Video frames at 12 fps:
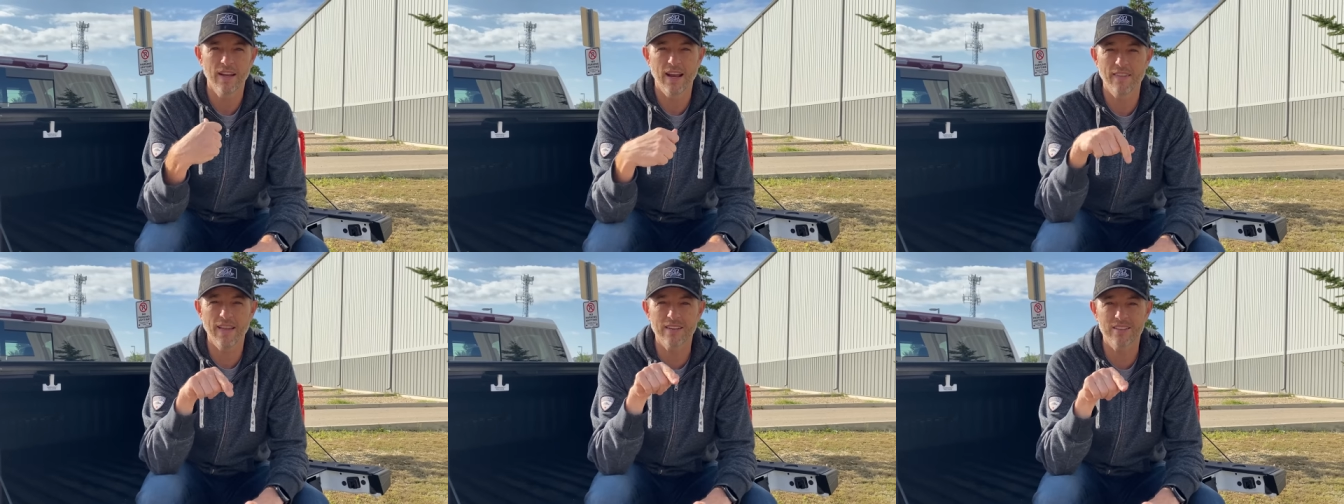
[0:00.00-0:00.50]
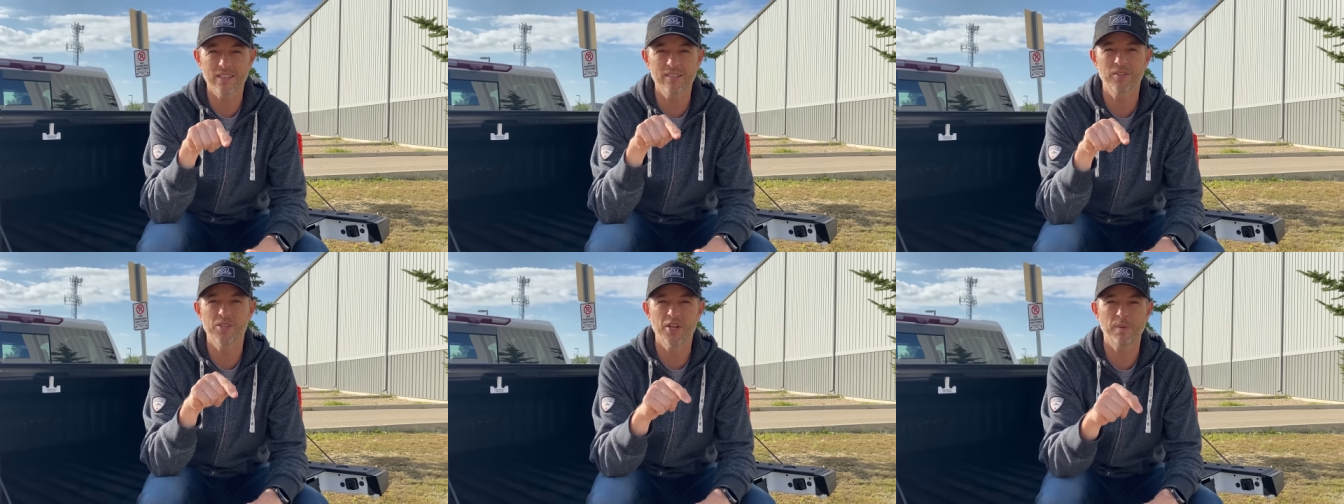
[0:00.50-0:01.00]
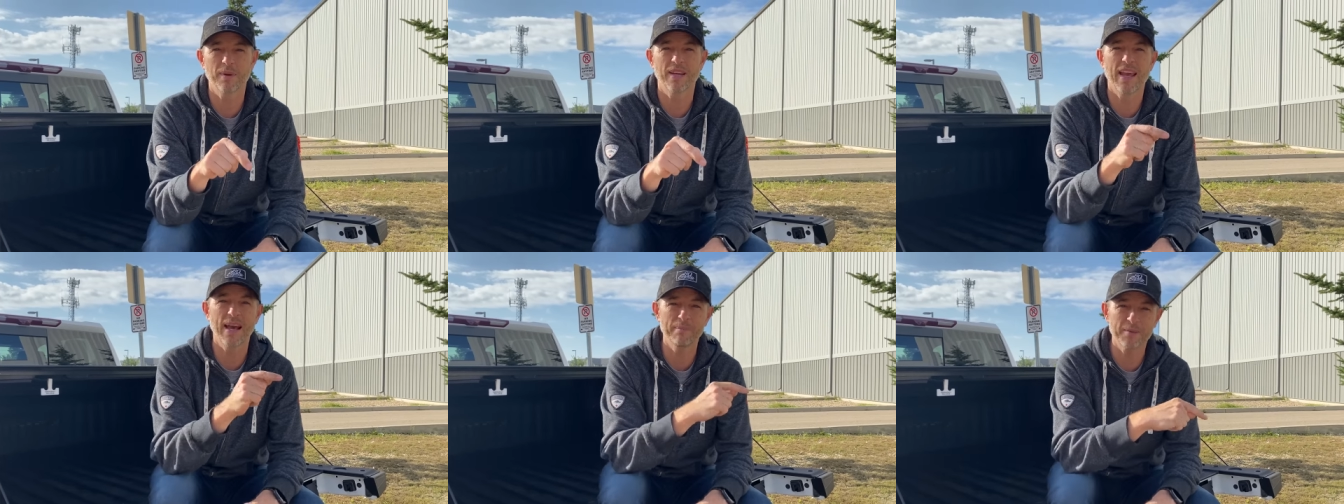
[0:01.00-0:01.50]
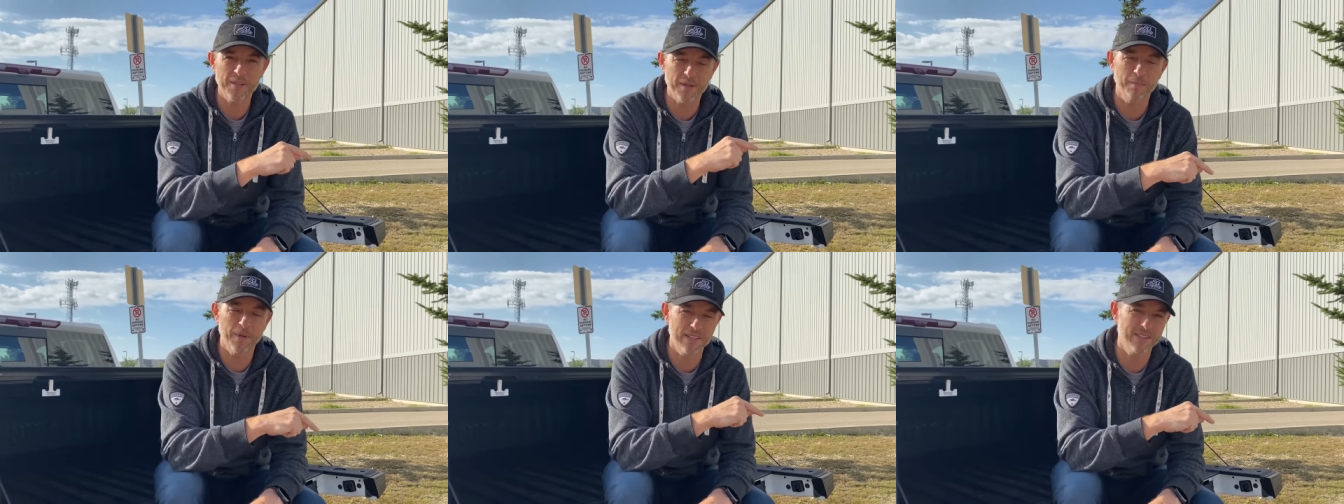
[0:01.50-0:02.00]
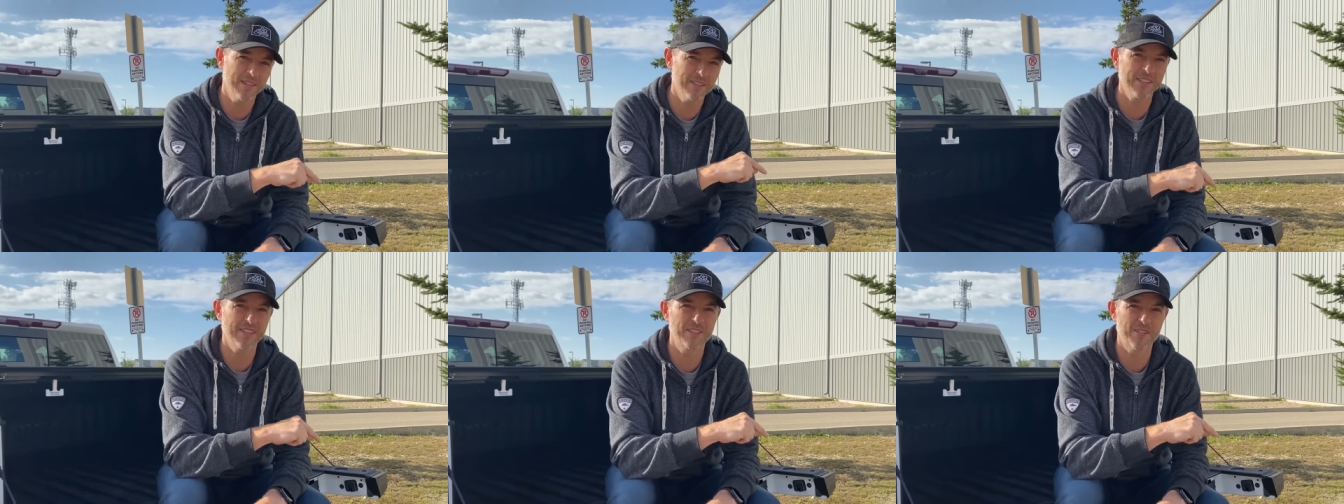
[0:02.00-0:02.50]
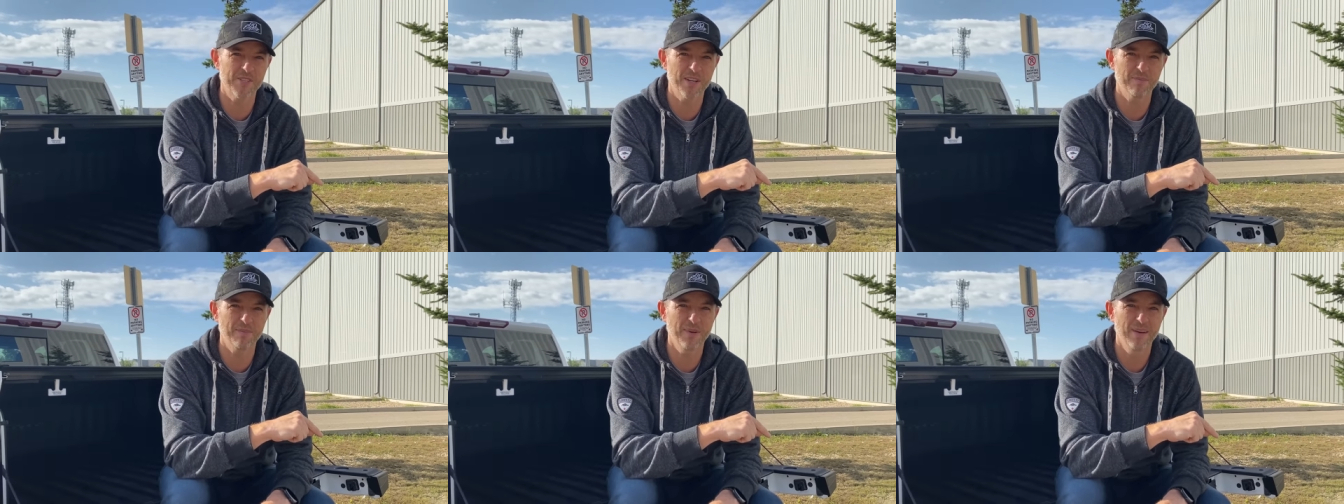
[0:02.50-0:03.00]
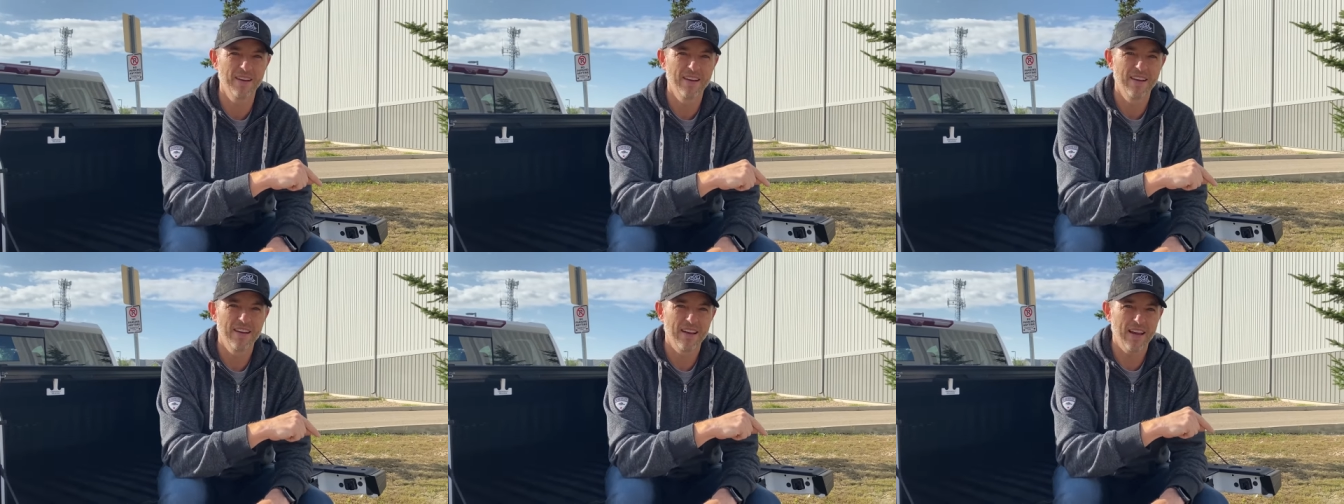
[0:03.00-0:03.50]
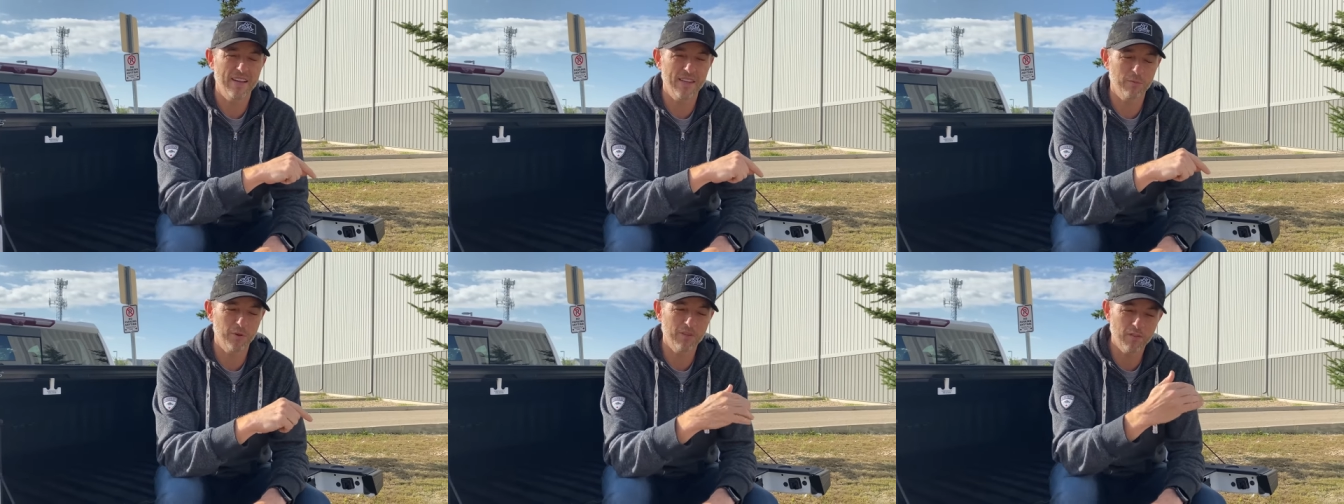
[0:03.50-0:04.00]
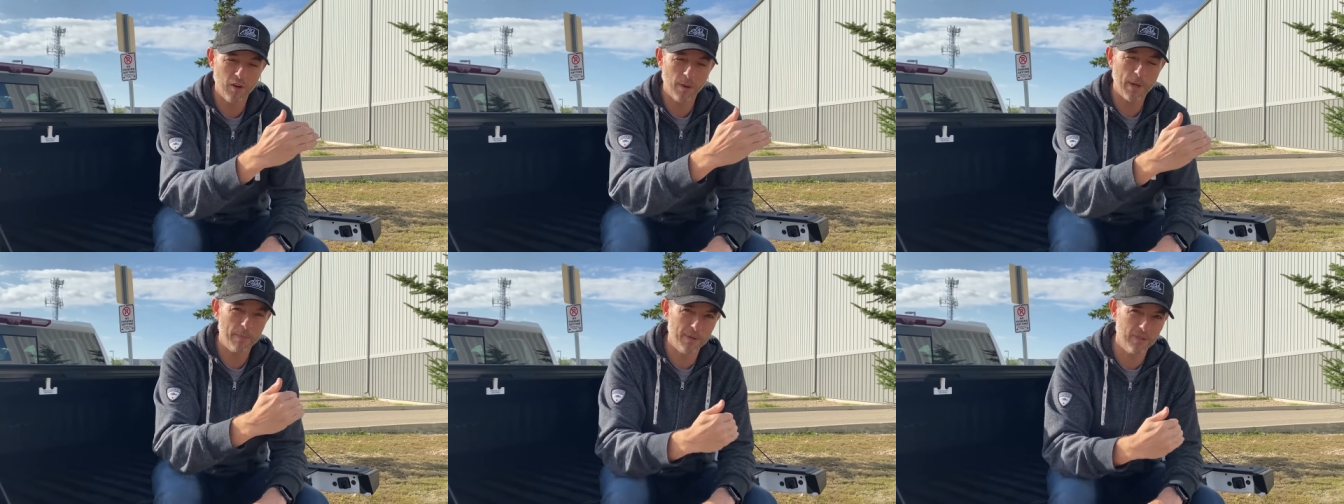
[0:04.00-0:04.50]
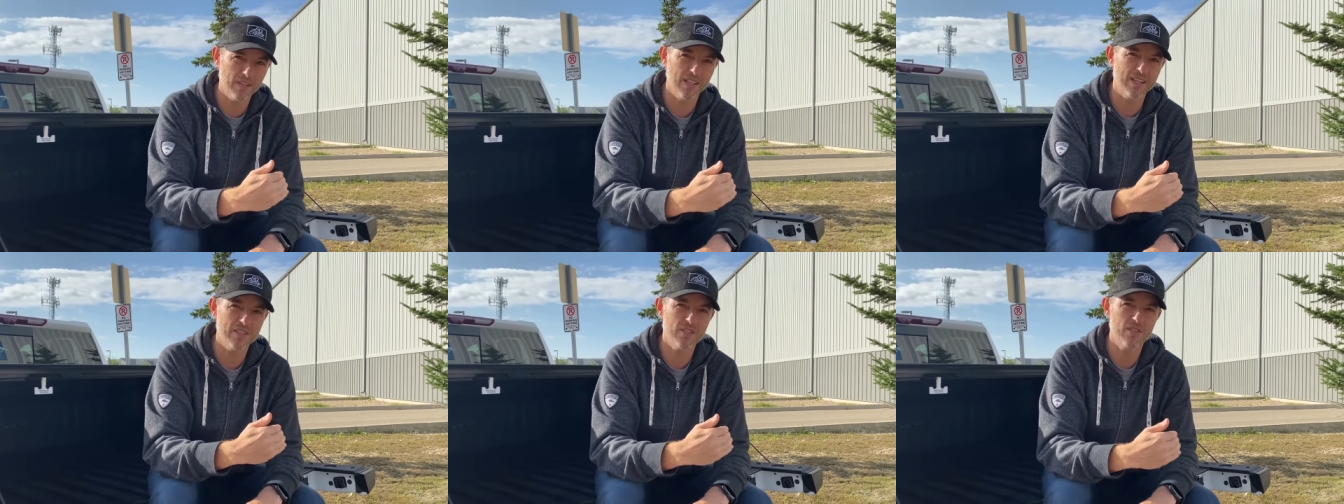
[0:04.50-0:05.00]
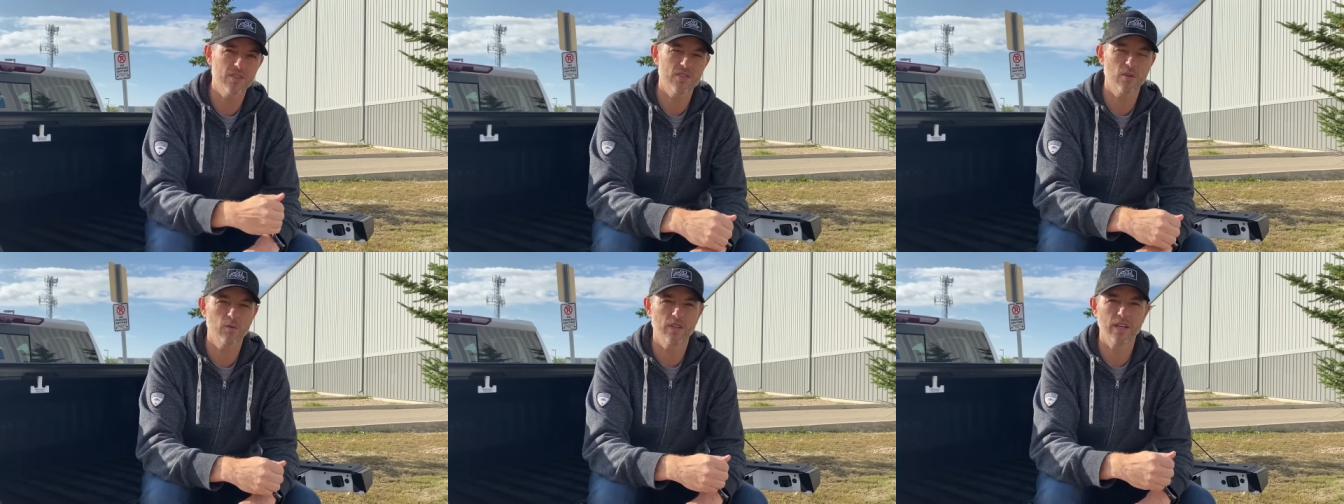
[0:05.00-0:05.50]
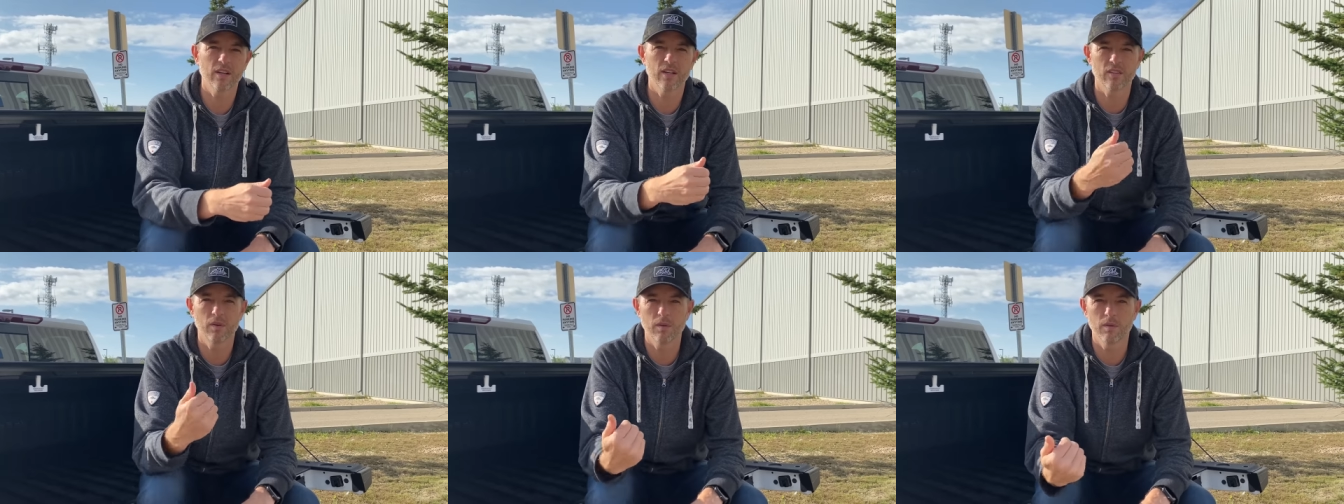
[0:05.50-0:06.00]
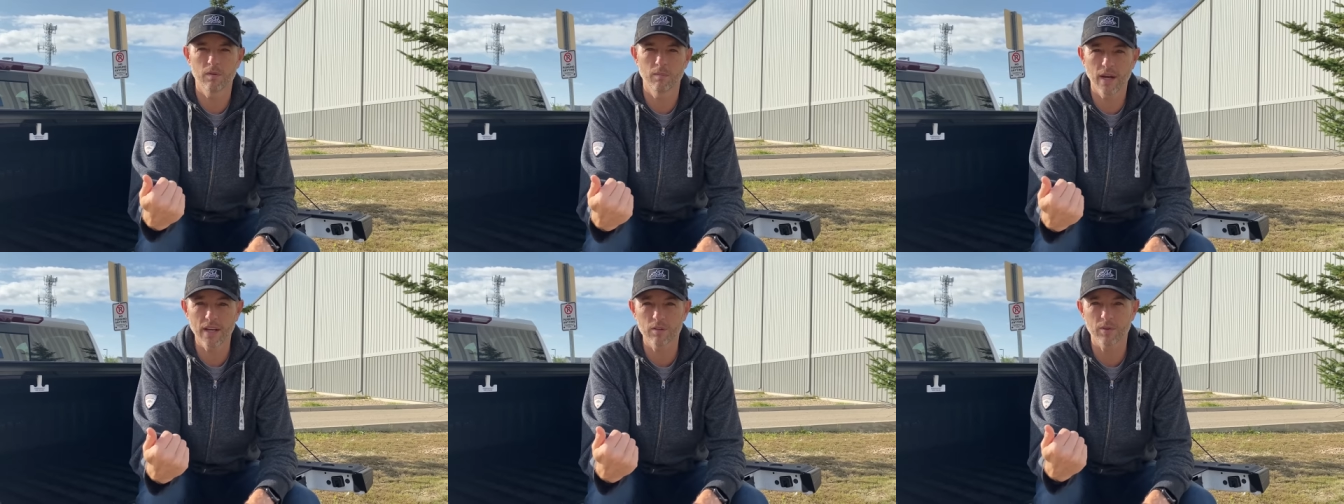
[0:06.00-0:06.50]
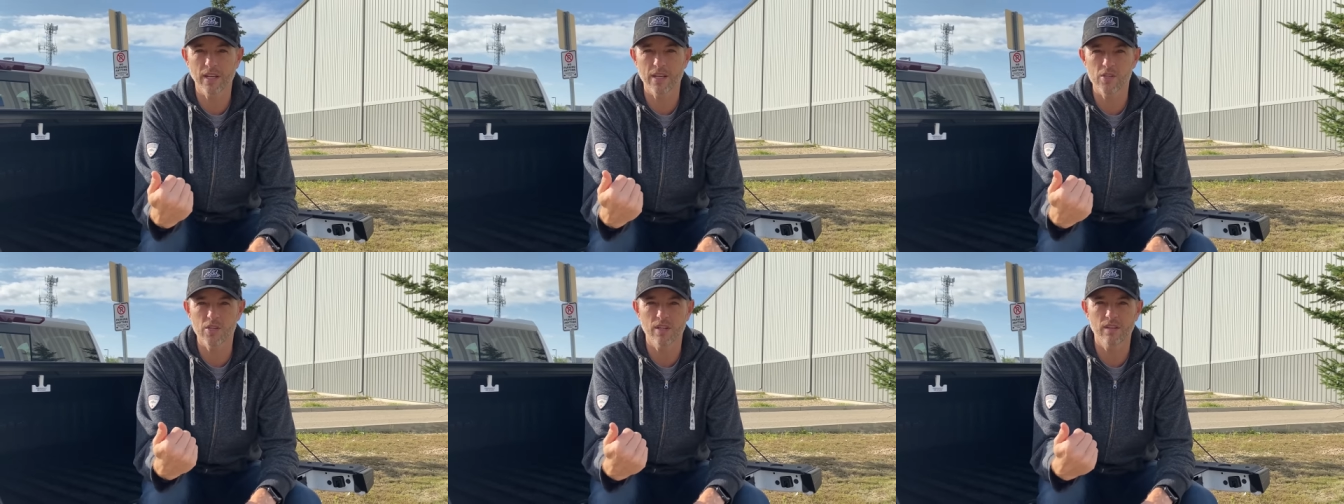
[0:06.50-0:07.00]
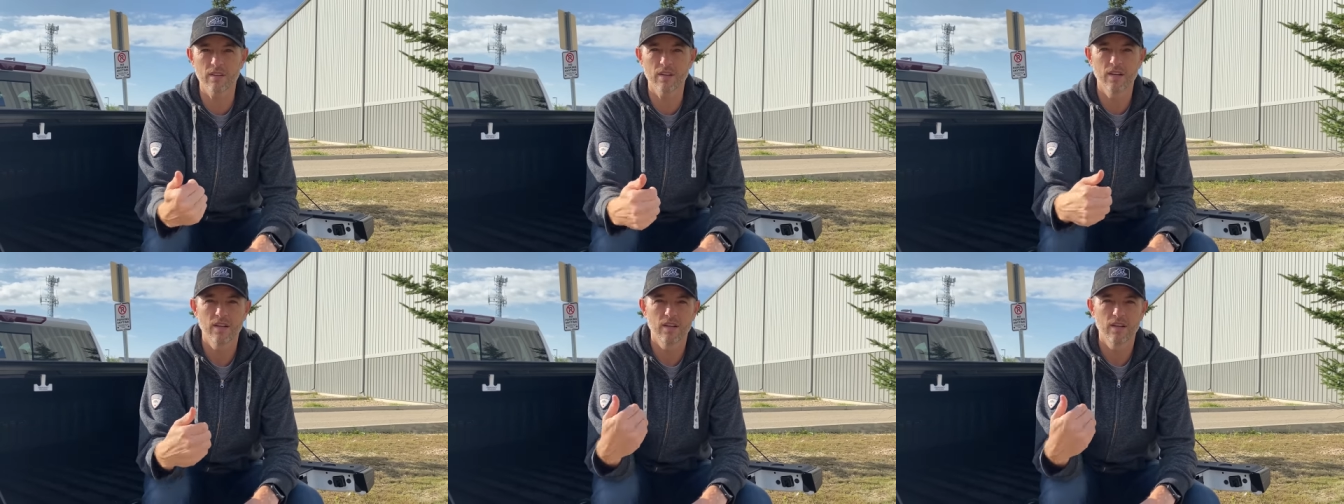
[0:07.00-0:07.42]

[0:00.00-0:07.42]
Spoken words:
And that dealership kept them at their dealership and they were even on my build list. So when they got to my location,